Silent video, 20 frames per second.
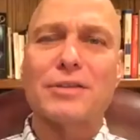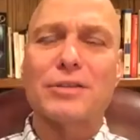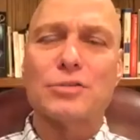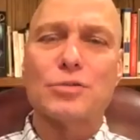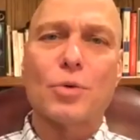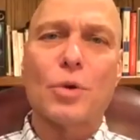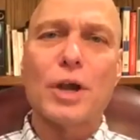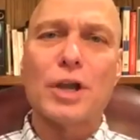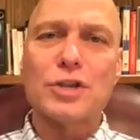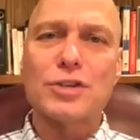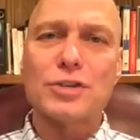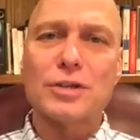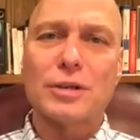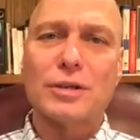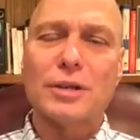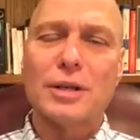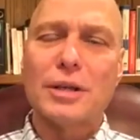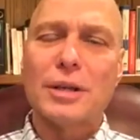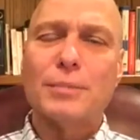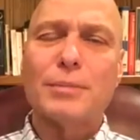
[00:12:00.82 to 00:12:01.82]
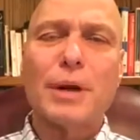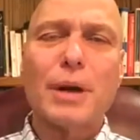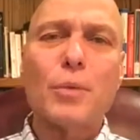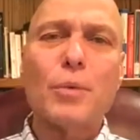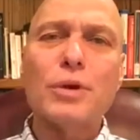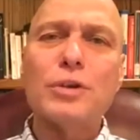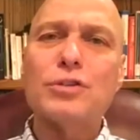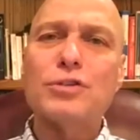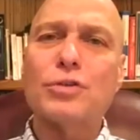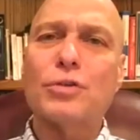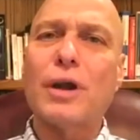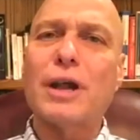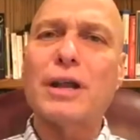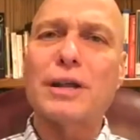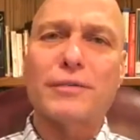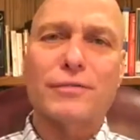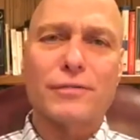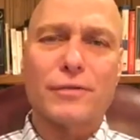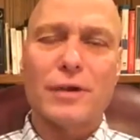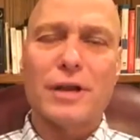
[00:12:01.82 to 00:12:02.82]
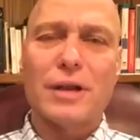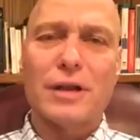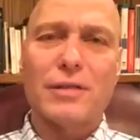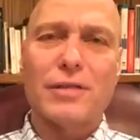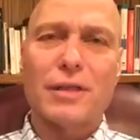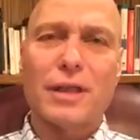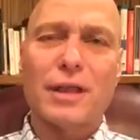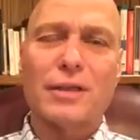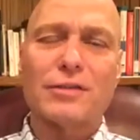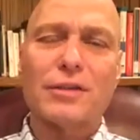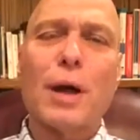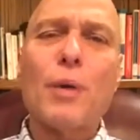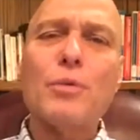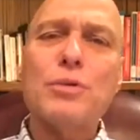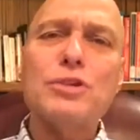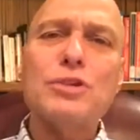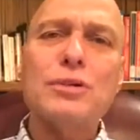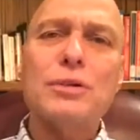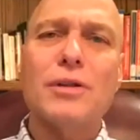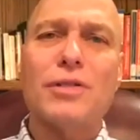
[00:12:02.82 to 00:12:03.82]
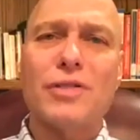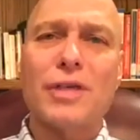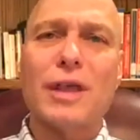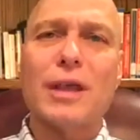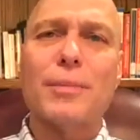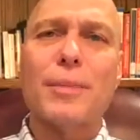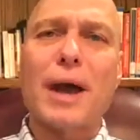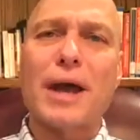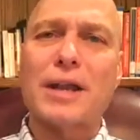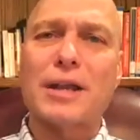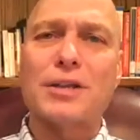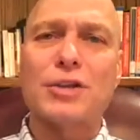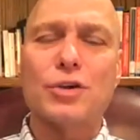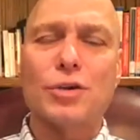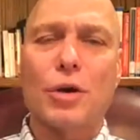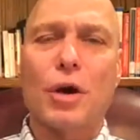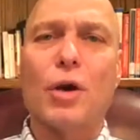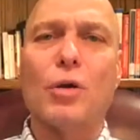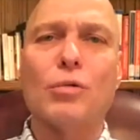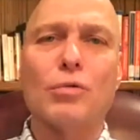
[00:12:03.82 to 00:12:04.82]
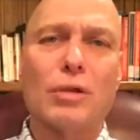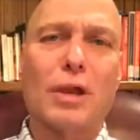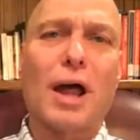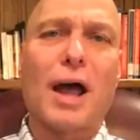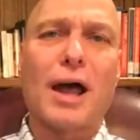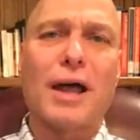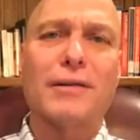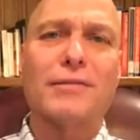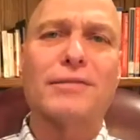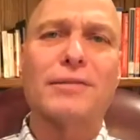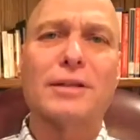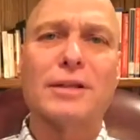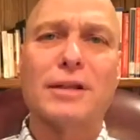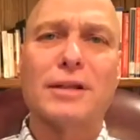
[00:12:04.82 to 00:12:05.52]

situation. But I wouldn't trade it for anything. So I want you to think about it in your own life.